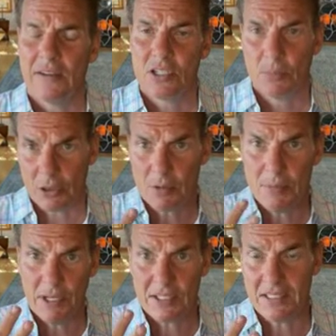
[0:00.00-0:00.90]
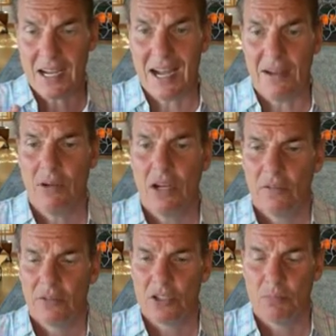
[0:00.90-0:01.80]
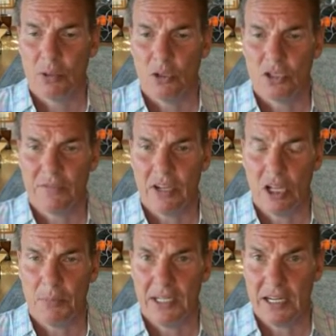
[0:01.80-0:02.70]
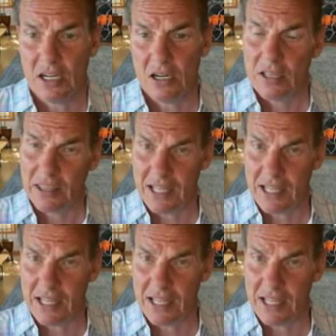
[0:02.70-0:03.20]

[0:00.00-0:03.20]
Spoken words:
gives you about 3 months of time for some bullish development here.